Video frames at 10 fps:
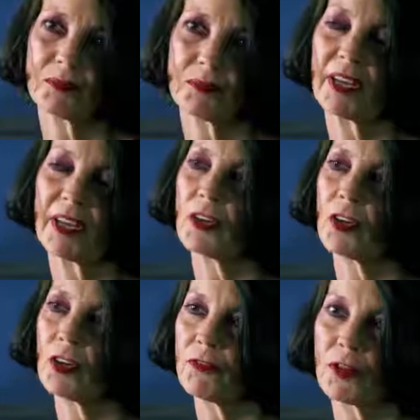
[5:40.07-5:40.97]
Breaking
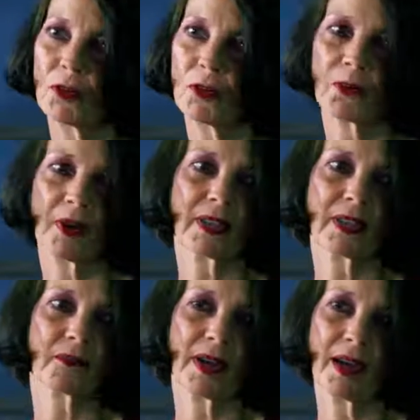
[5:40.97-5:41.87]
curfew, running
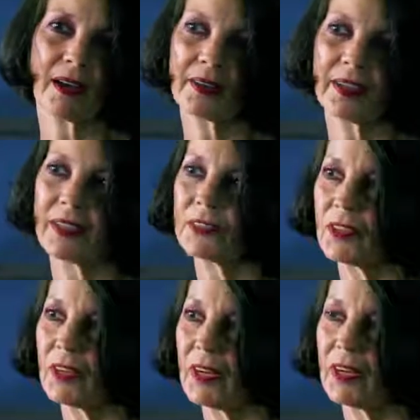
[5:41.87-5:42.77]
around, getting
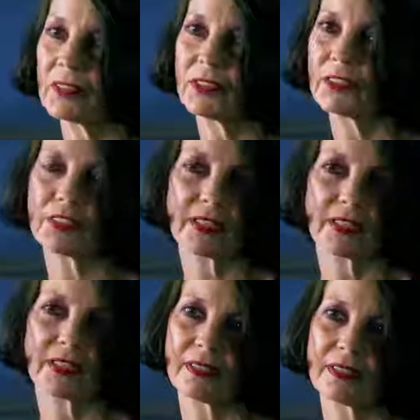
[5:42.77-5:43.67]
drunk, just the
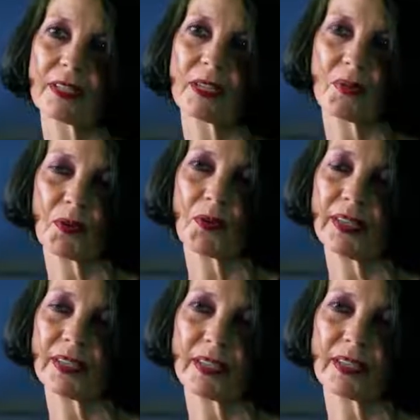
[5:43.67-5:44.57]
typical
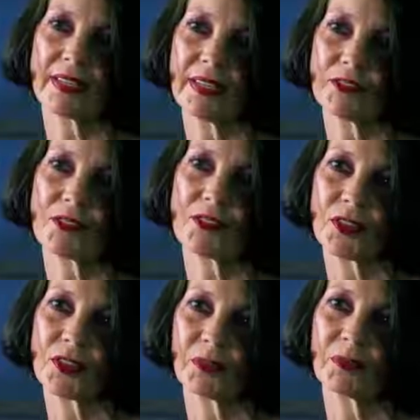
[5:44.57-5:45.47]
things that teenagers
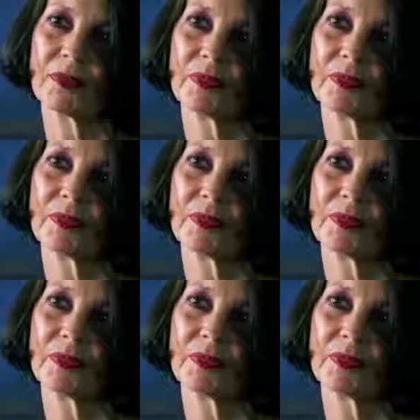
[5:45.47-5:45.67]
do.